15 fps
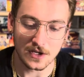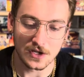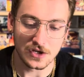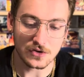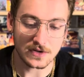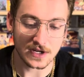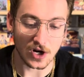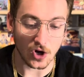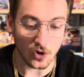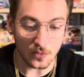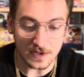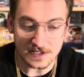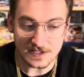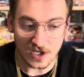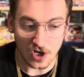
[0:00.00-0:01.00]
You can
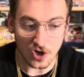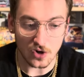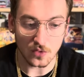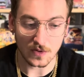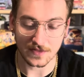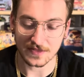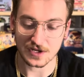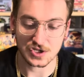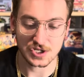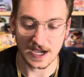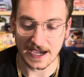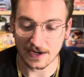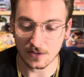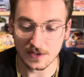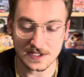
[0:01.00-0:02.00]
always go with
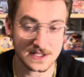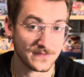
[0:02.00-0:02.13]
Shadowless.